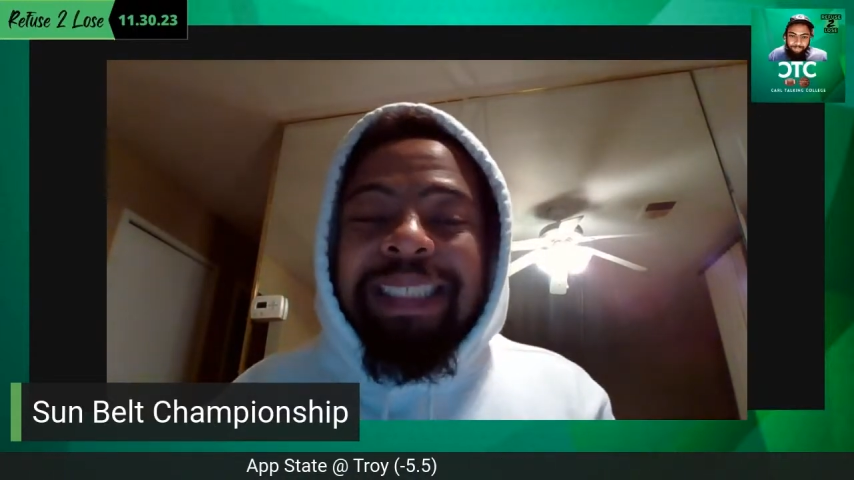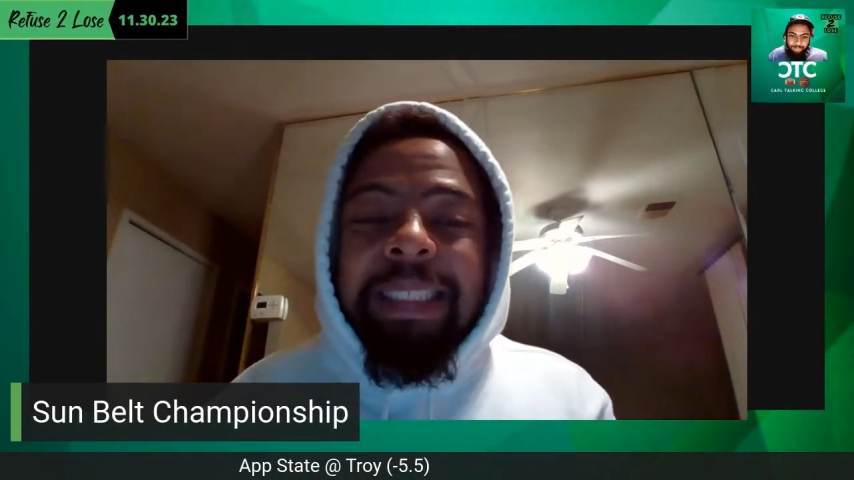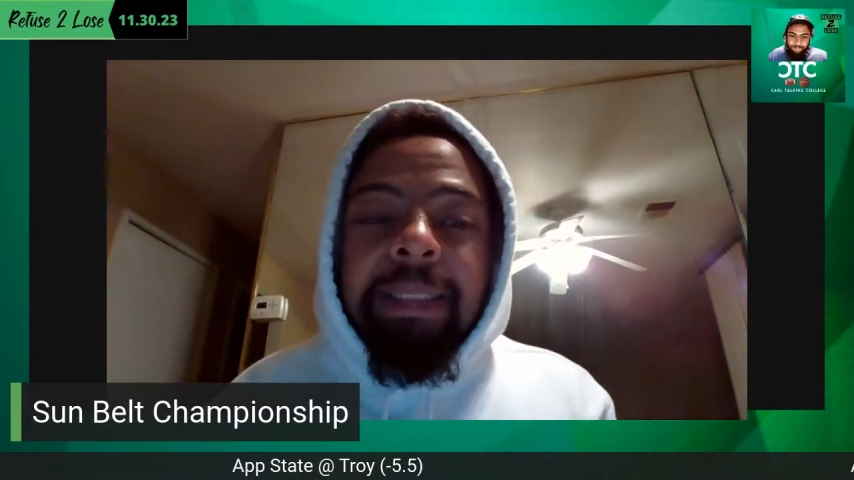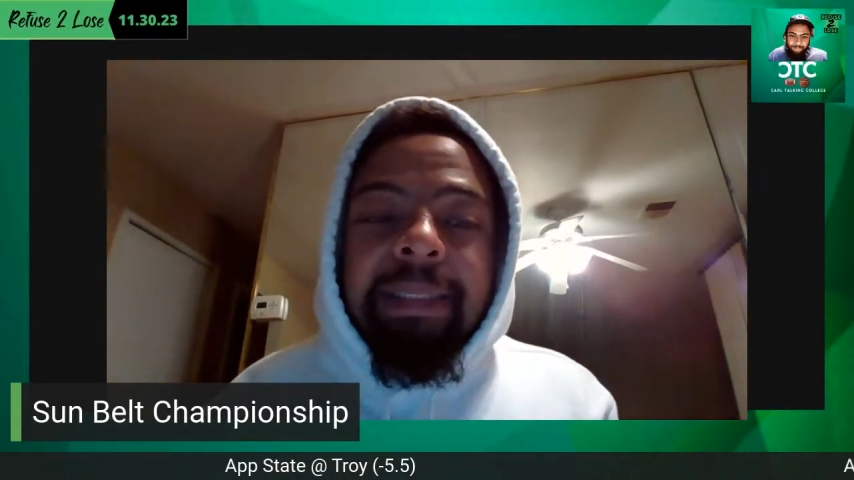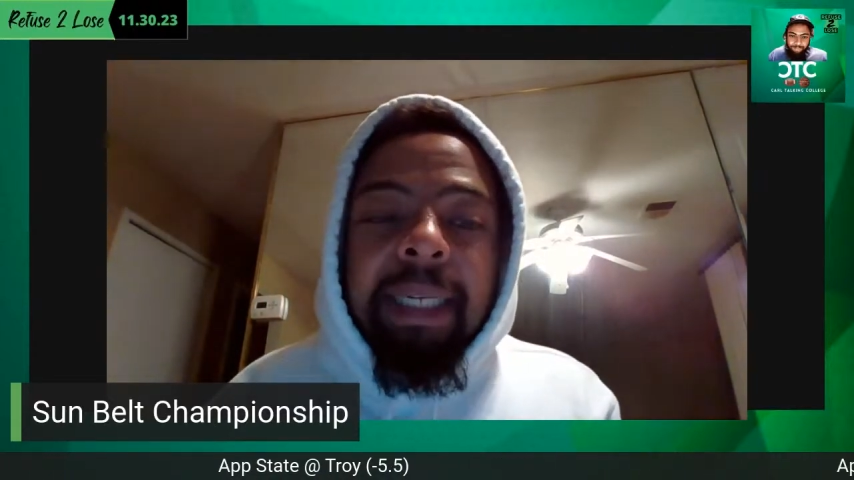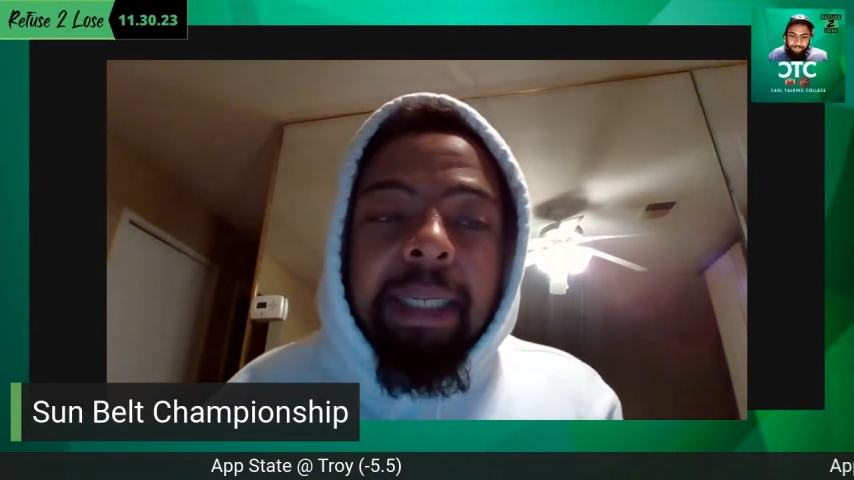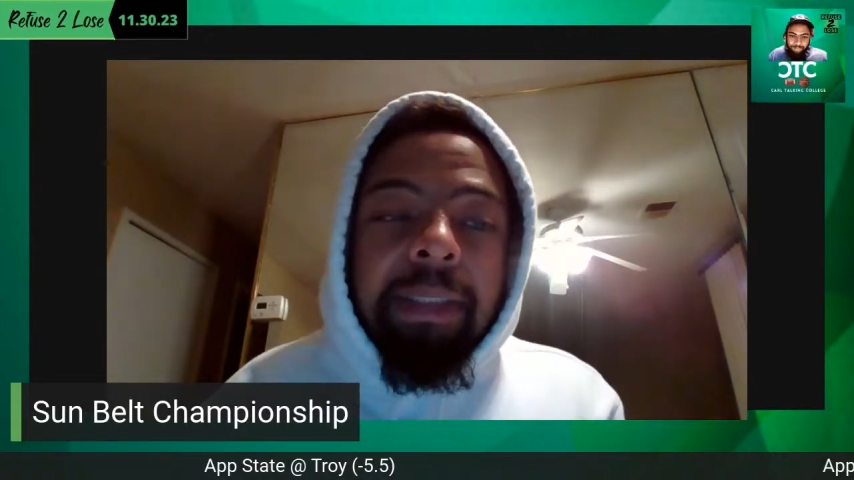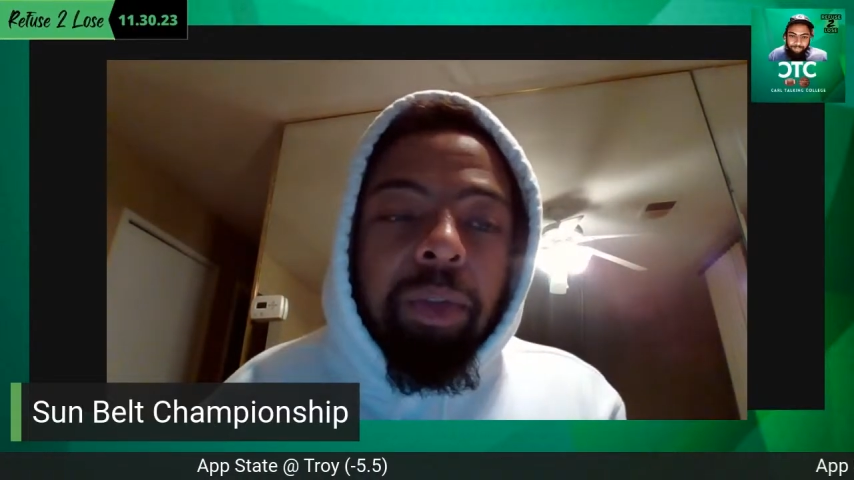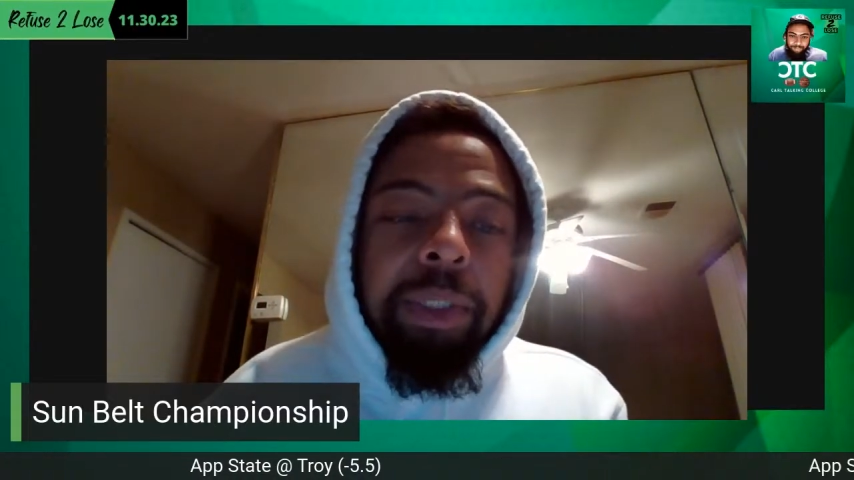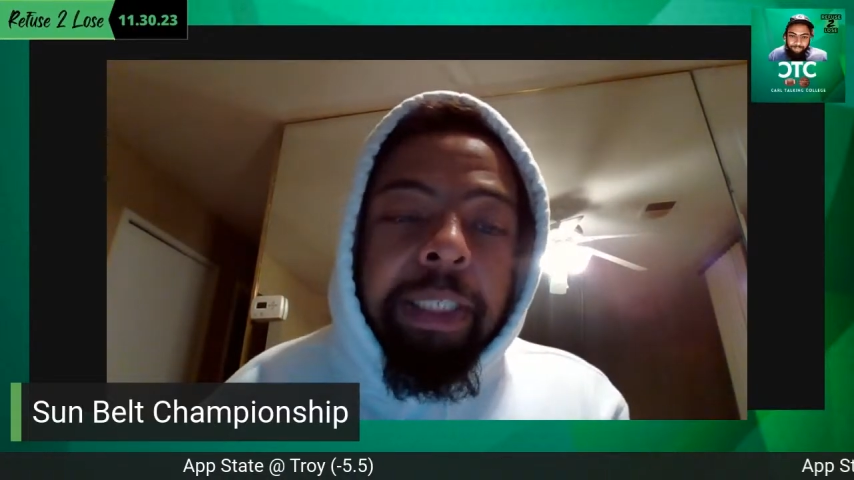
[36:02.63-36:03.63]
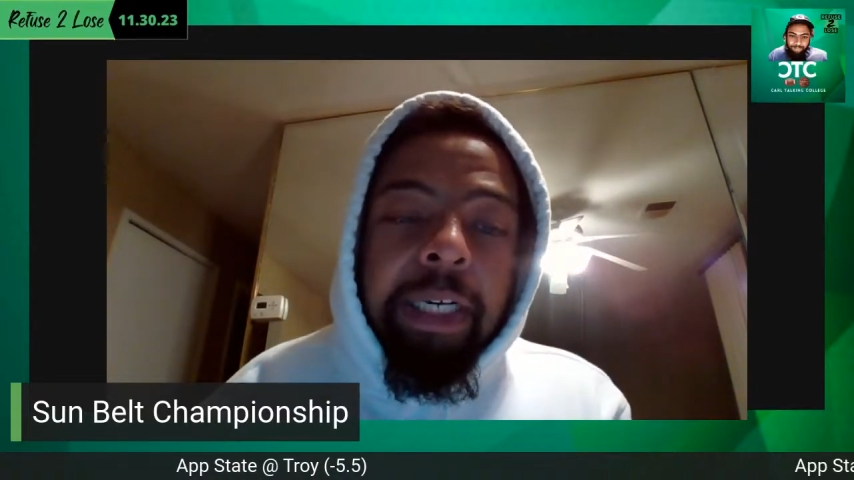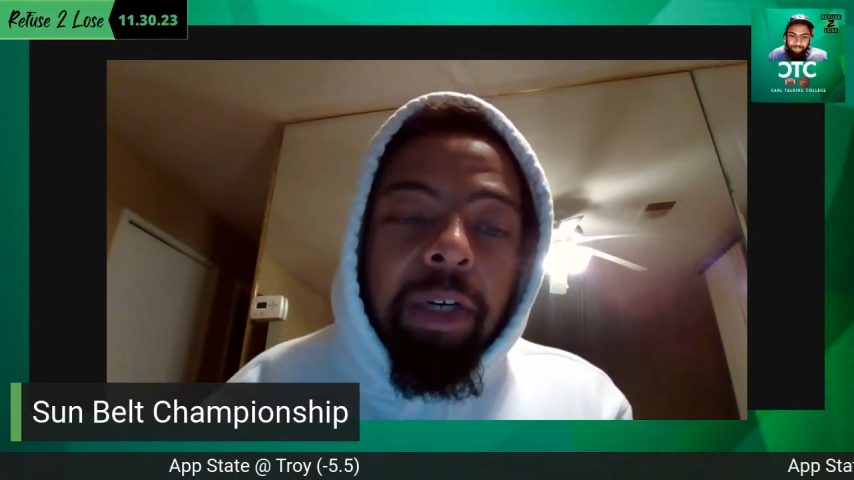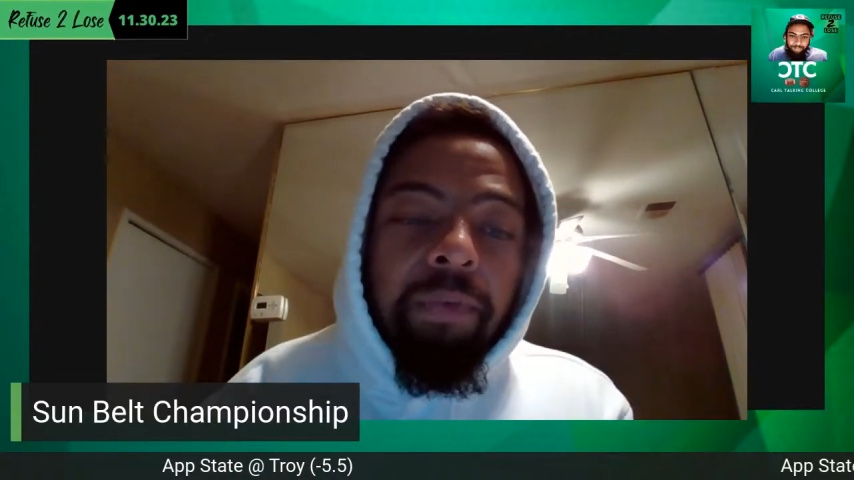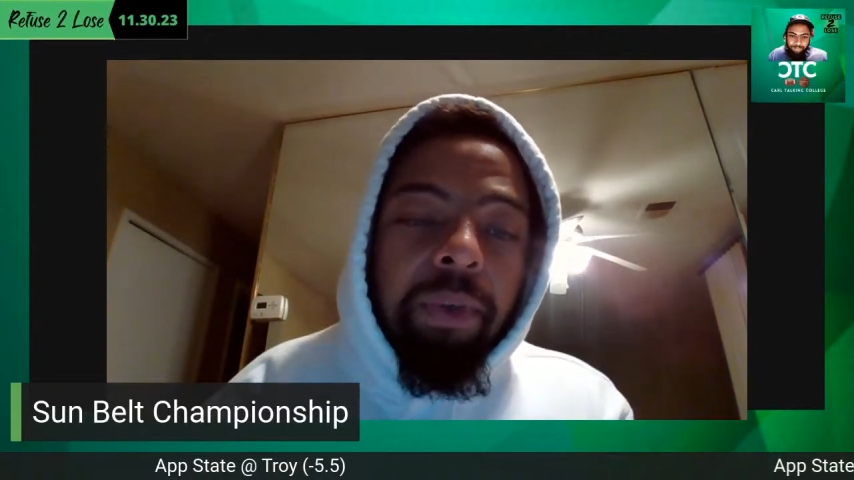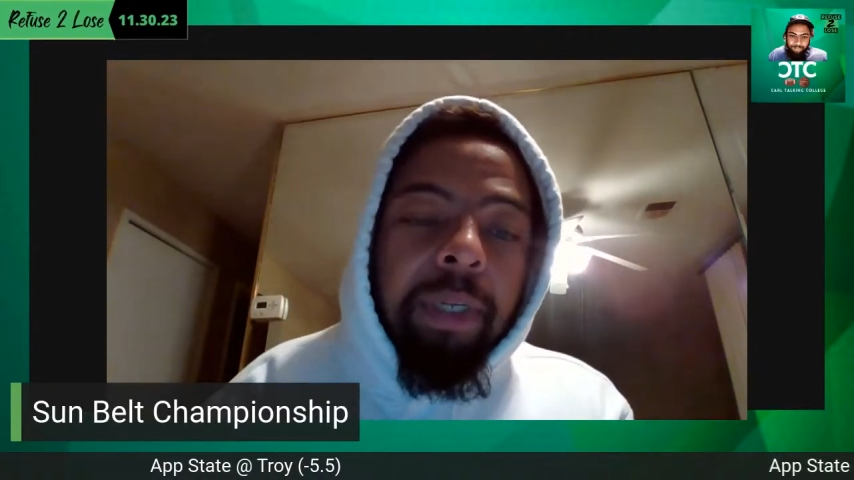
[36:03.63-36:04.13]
10 touchdowns on the year for